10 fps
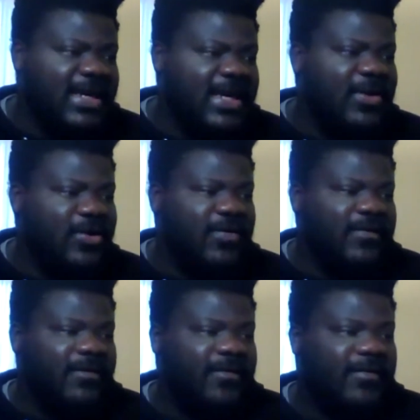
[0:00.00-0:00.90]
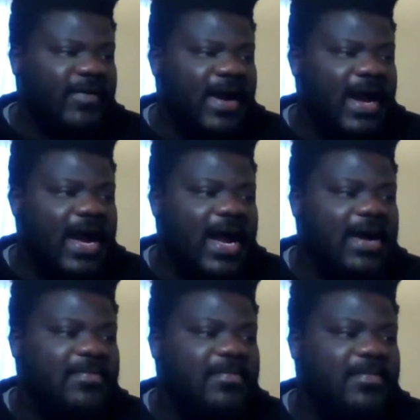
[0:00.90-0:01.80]
a lot of,
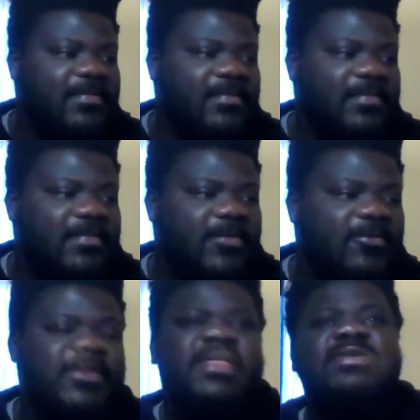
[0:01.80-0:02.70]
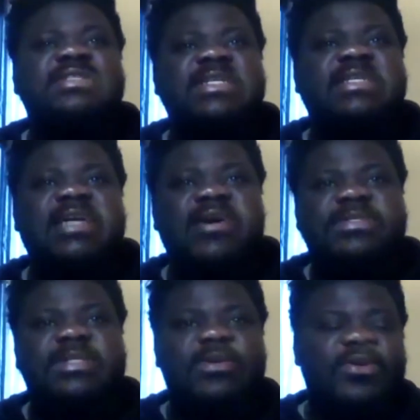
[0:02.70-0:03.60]
without a
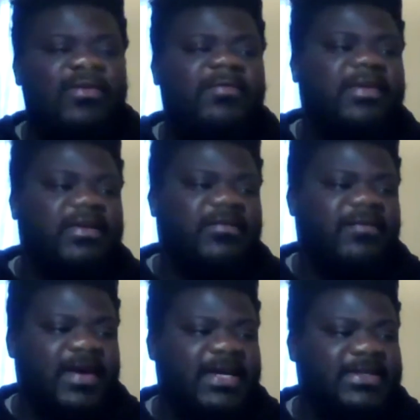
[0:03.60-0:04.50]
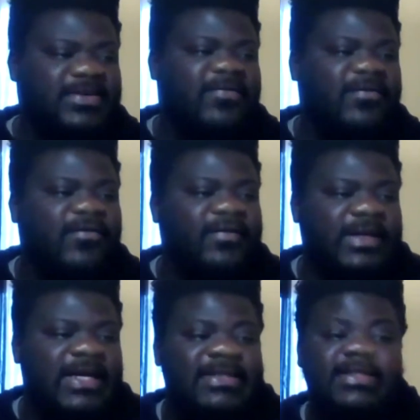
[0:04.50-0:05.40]
doubt, a lot of the effects of
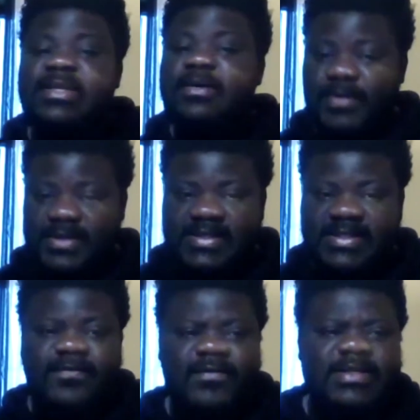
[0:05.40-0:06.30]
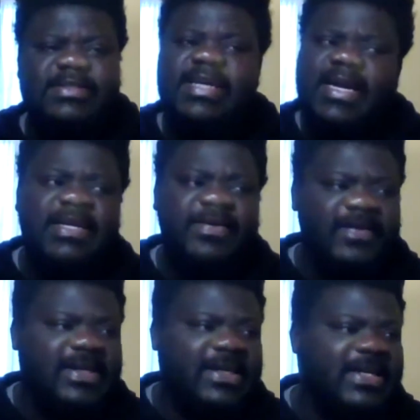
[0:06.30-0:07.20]
COVID-19, the positive ones and
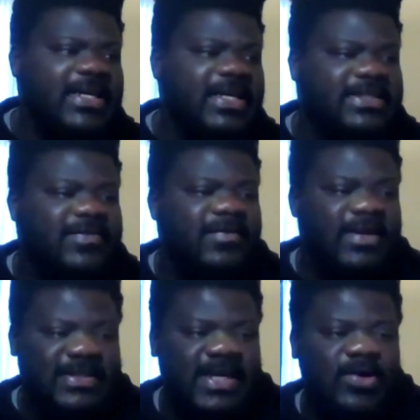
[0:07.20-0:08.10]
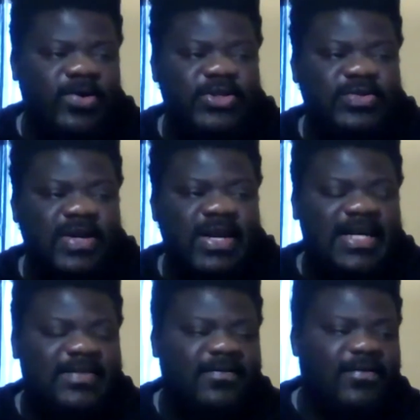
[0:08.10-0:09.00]
even the negative ones, are going to
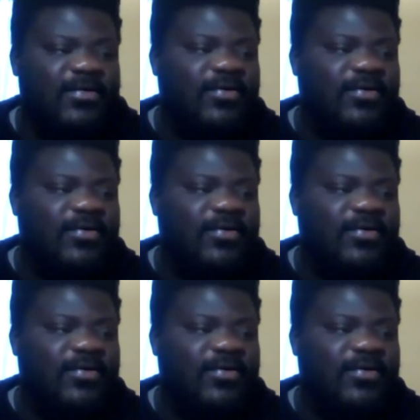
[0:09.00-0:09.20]
last for